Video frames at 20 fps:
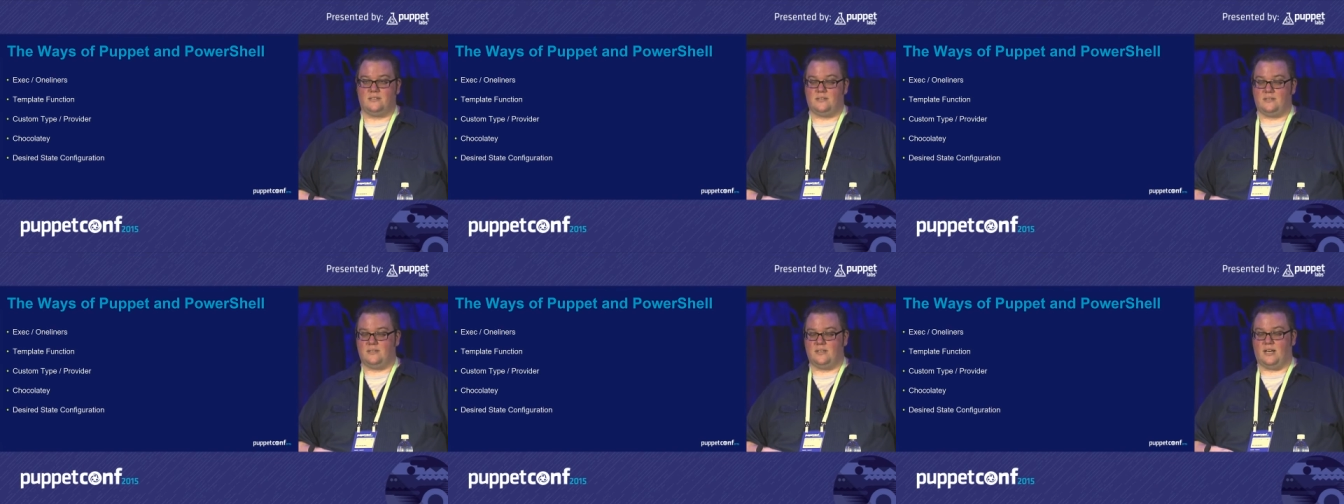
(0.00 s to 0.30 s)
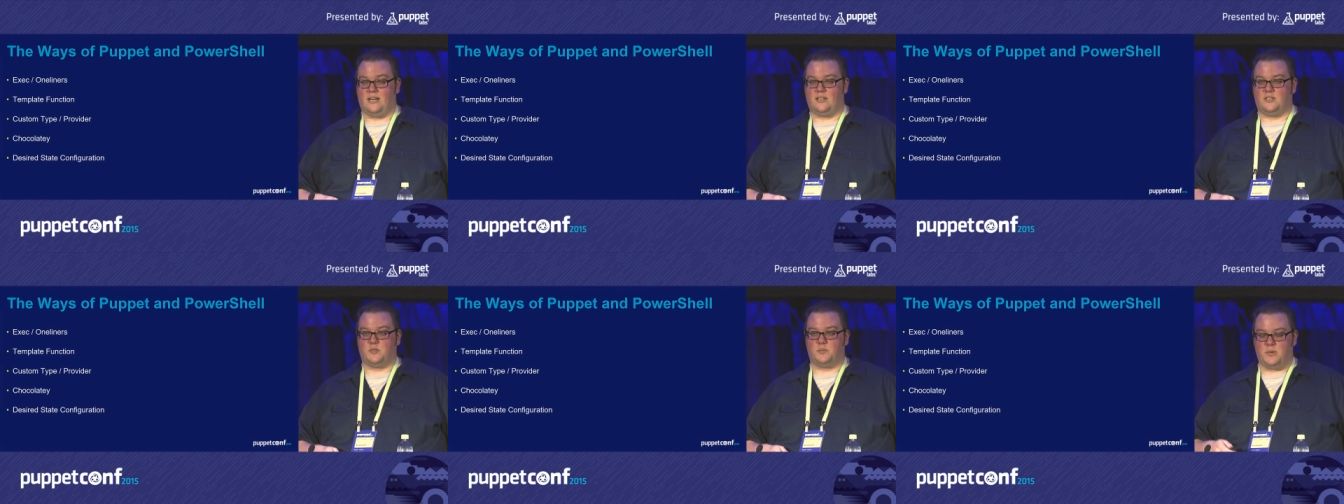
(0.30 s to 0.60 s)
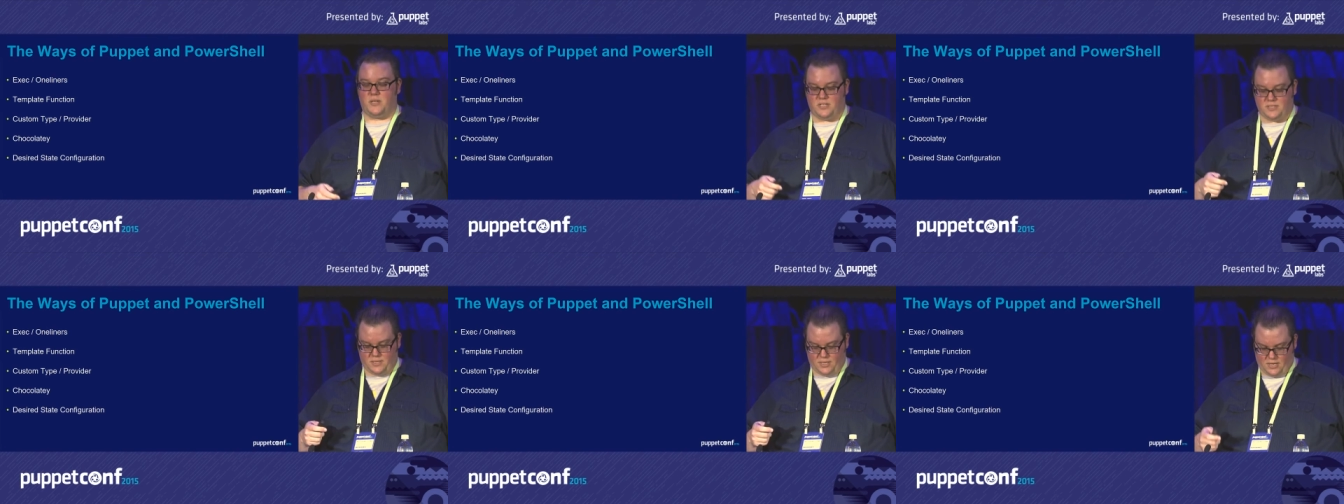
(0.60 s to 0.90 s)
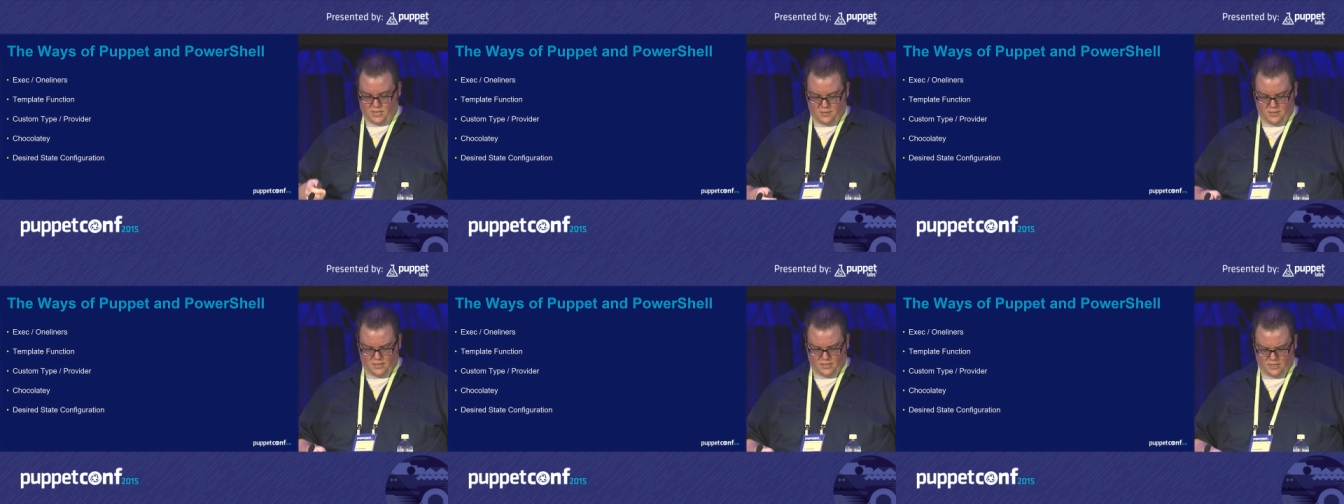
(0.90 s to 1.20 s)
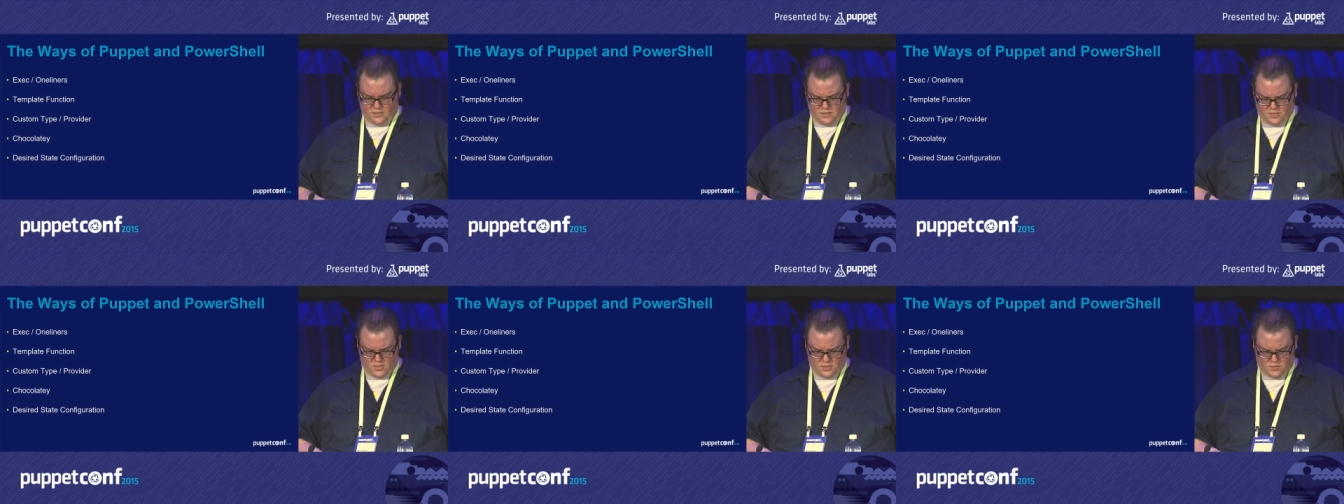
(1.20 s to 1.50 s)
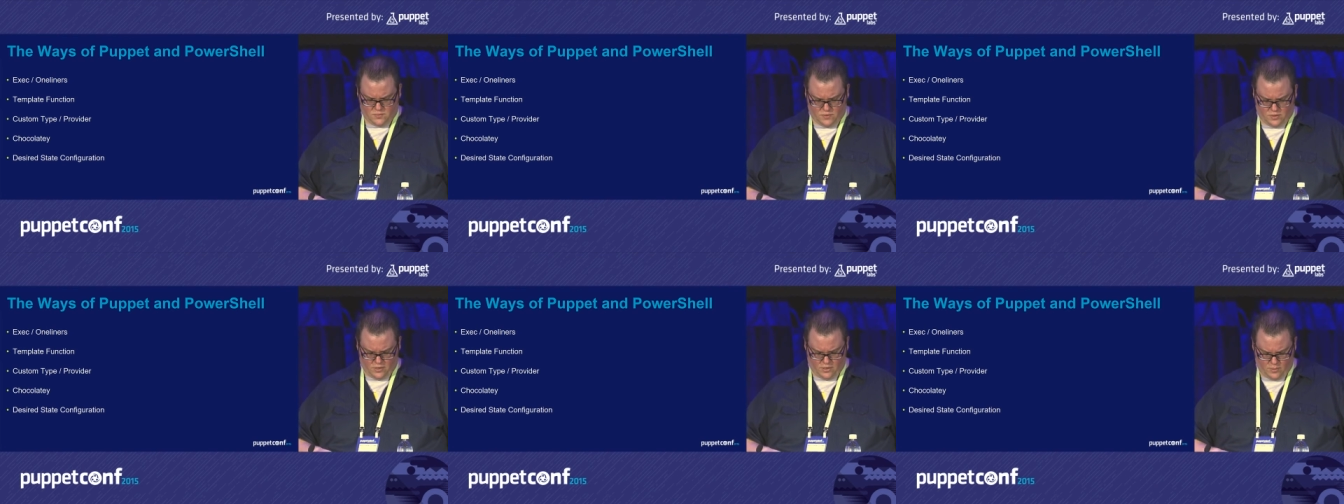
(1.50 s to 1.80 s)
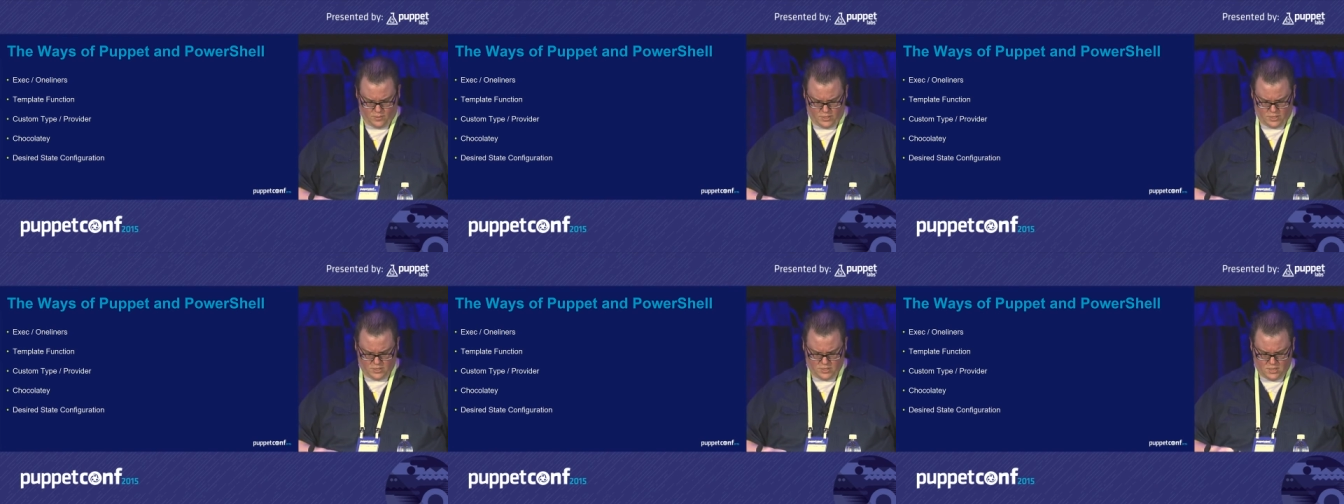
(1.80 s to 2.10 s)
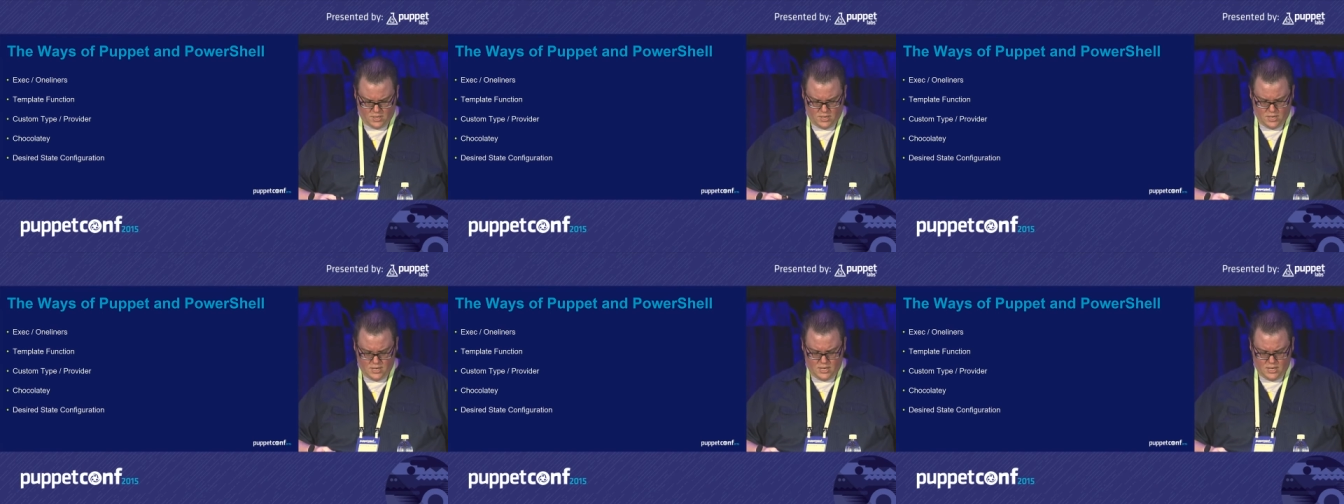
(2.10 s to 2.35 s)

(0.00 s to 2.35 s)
not a space that I think exists very much.